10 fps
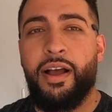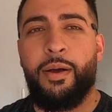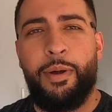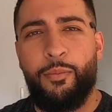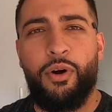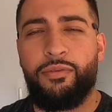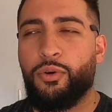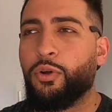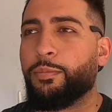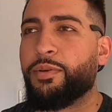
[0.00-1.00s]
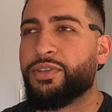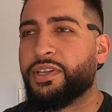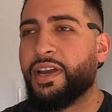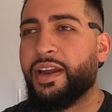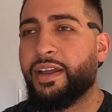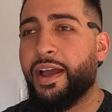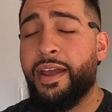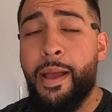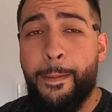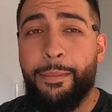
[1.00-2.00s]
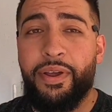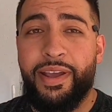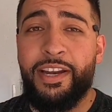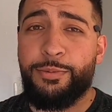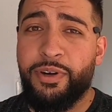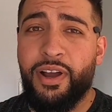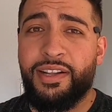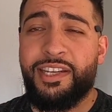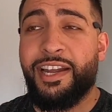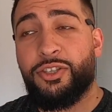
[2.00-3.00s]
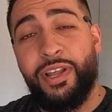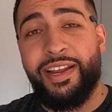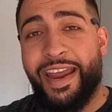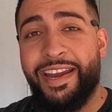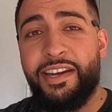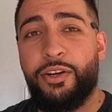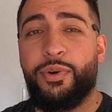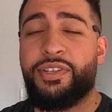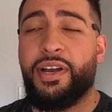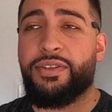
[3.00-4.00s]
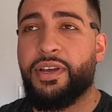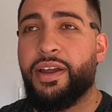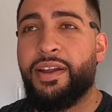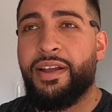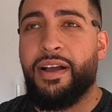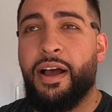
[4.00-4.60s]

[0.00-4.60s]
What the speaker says: I'm more of a cold person kind of guy, but it is pretty hot today. It's like 80 degrees outside.